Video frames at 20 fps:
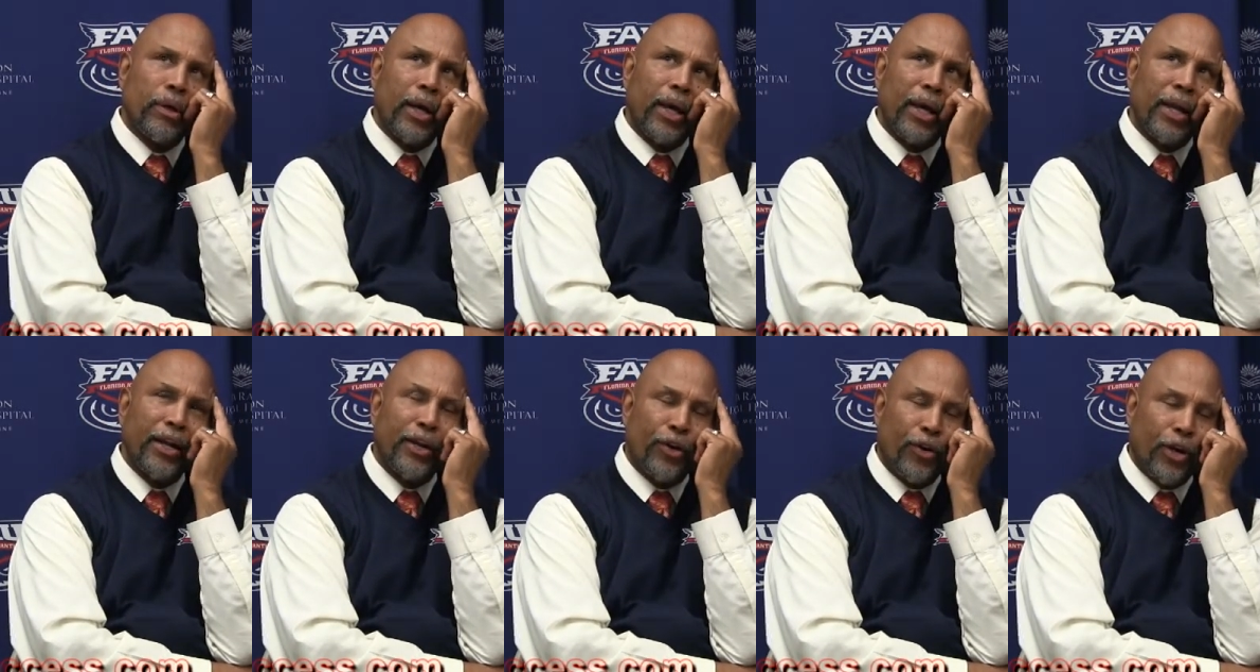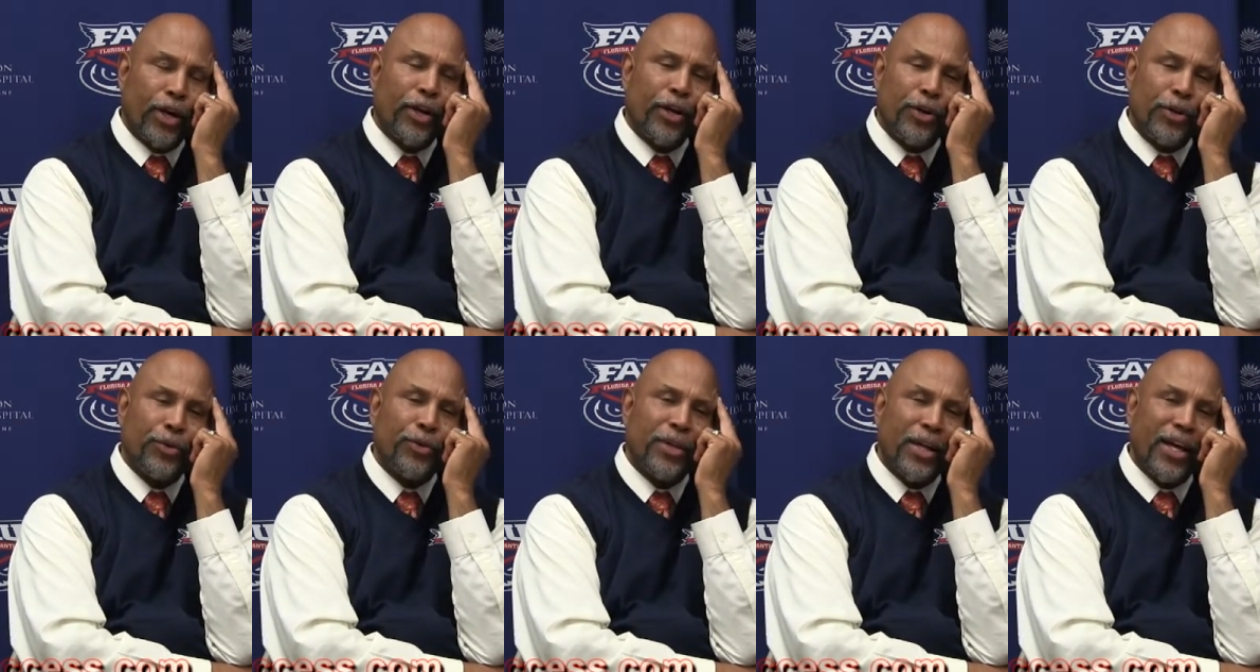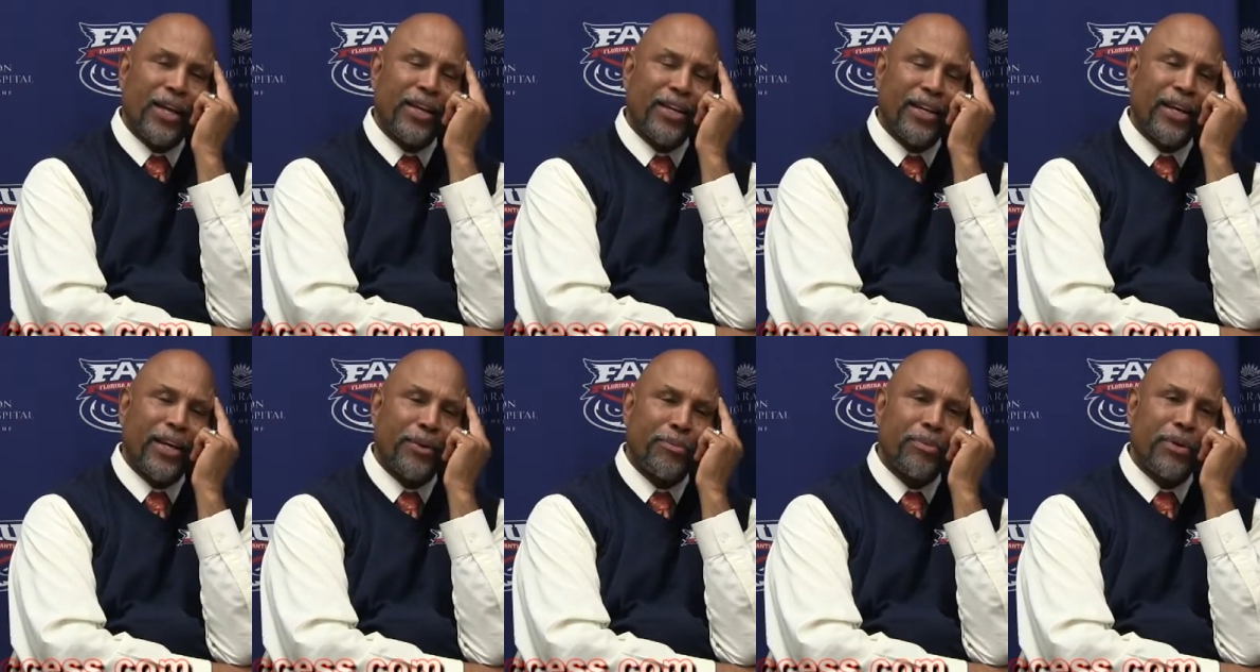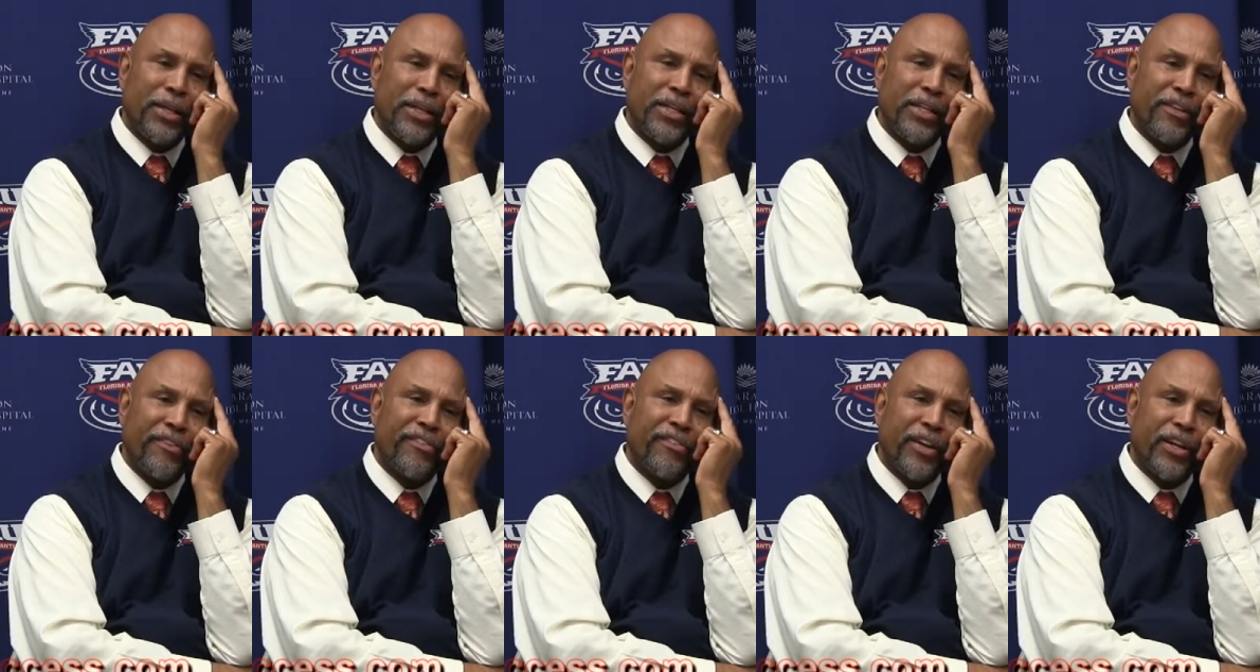And in order to do that, you got to play
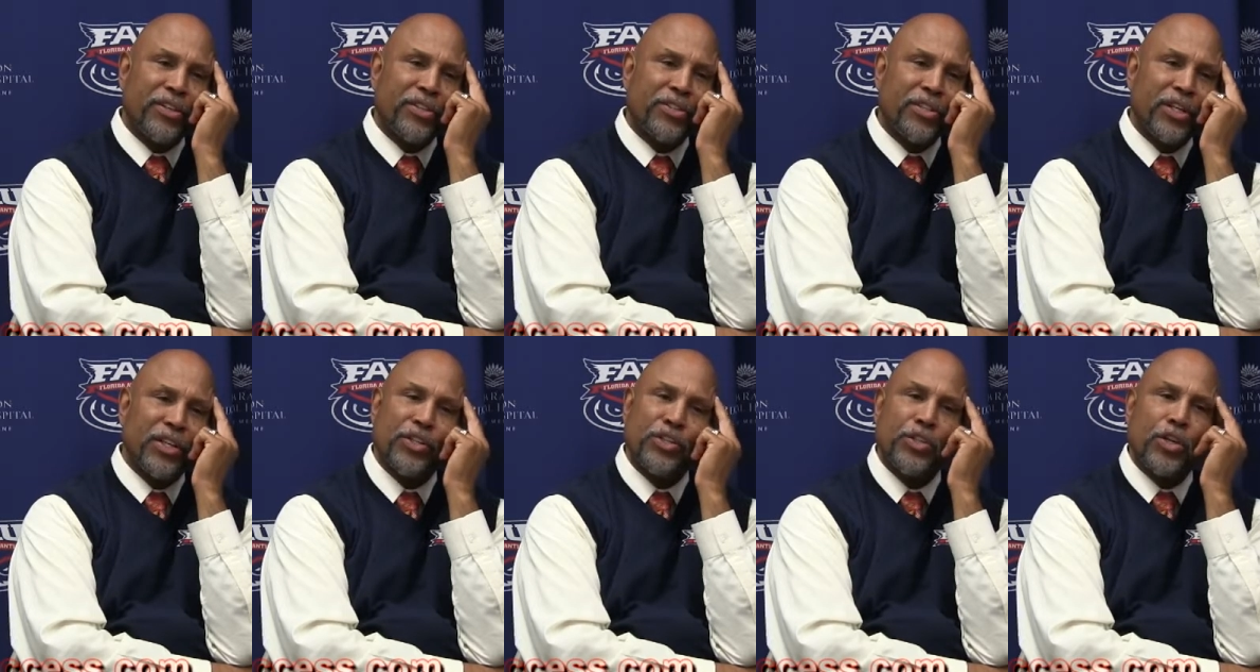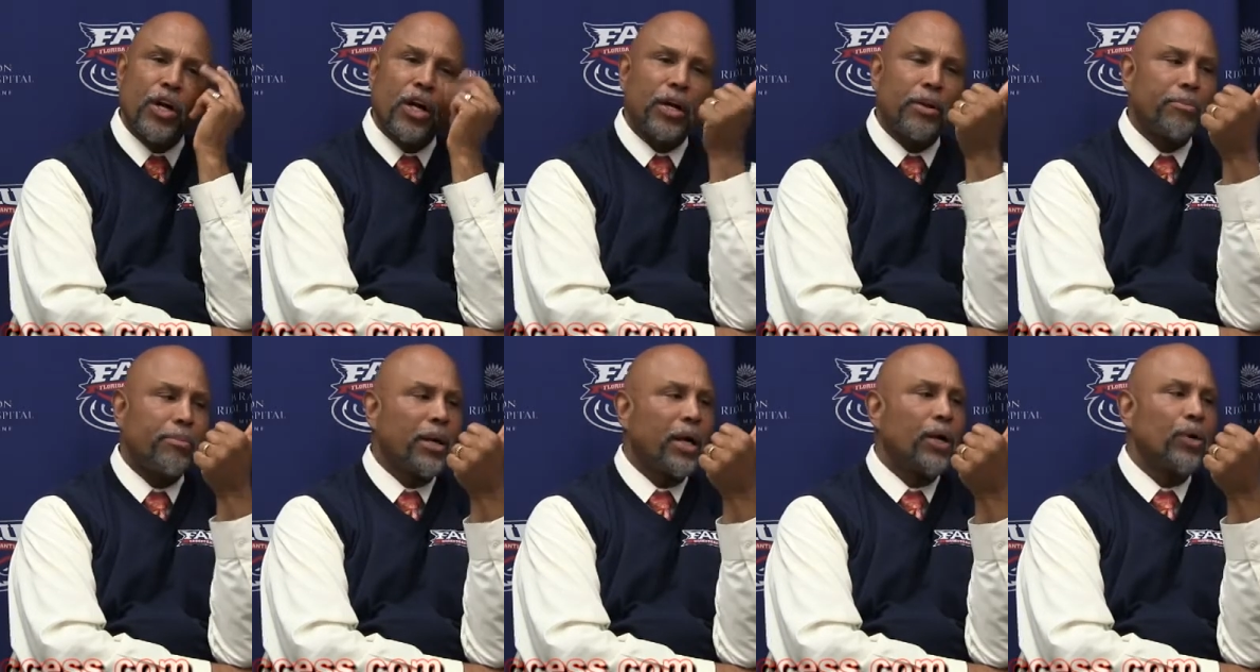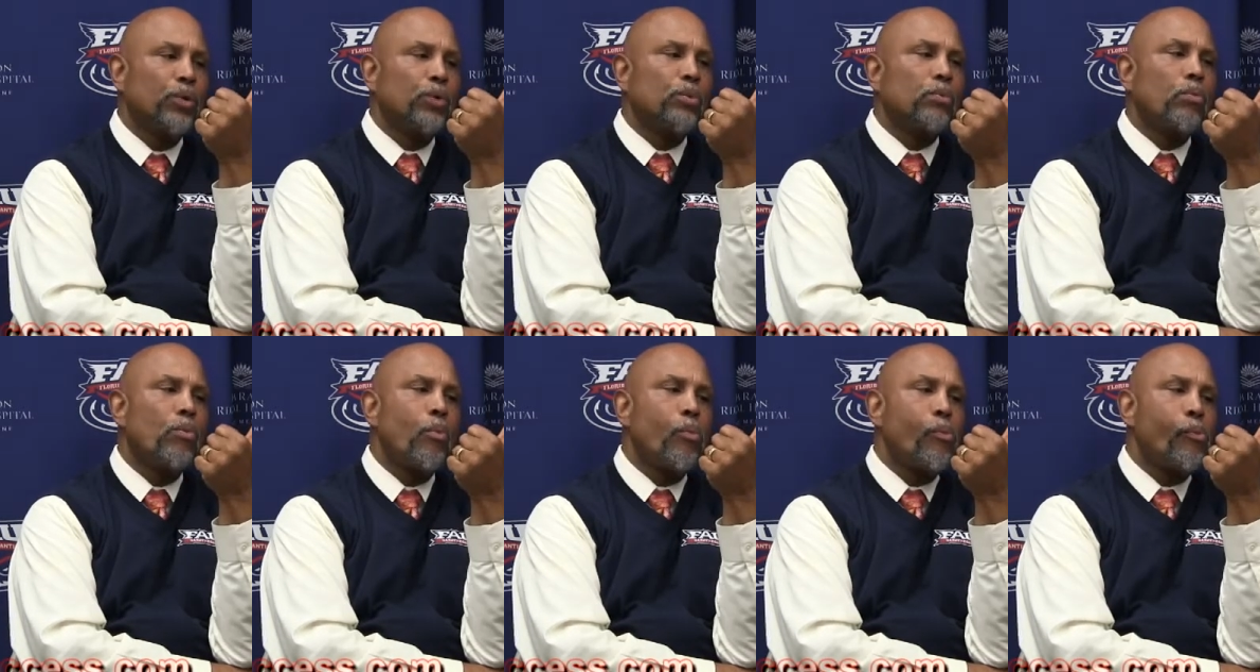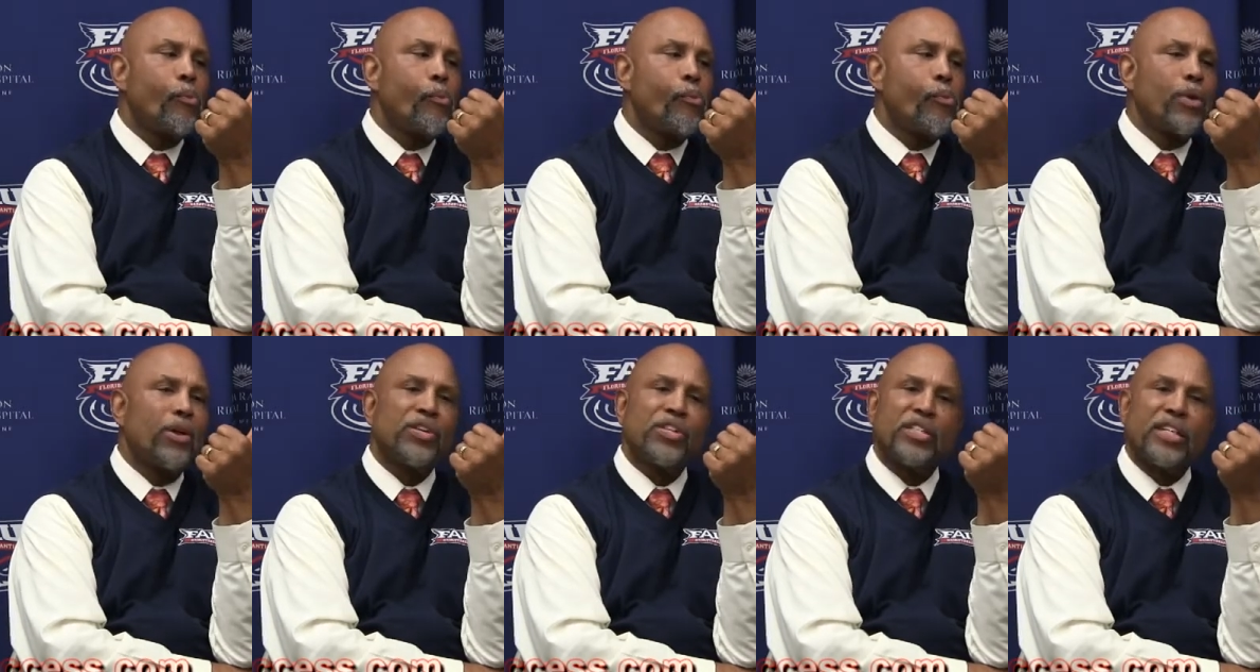defense. And it's not about
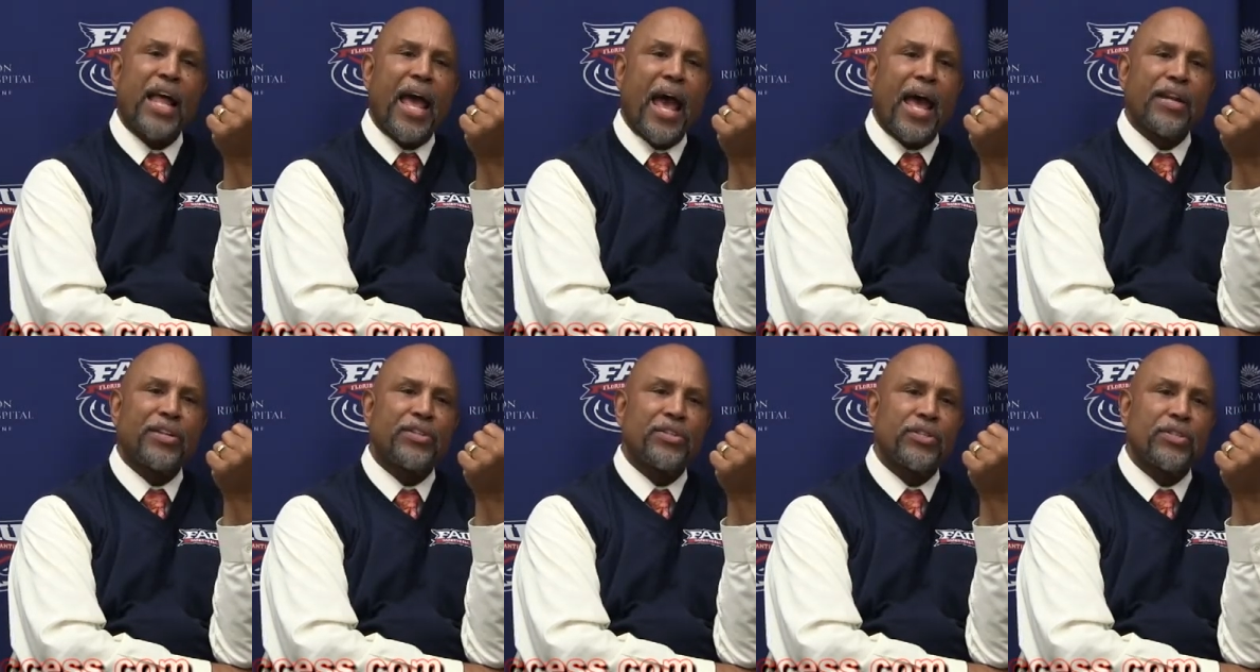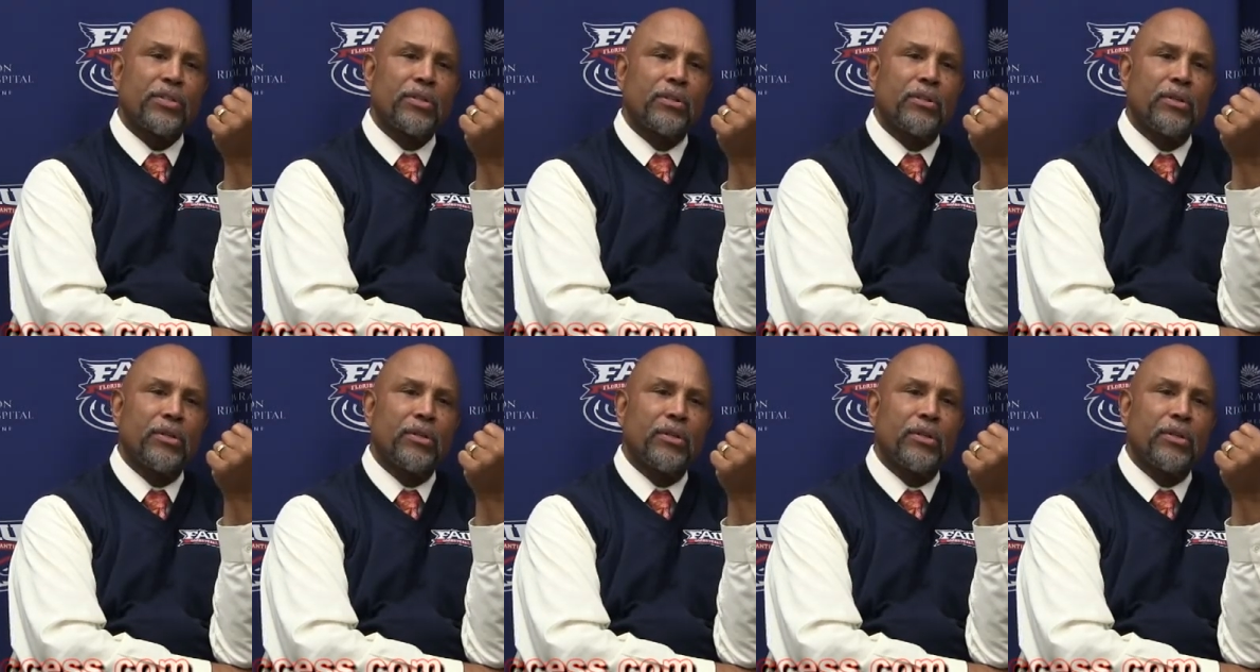stats.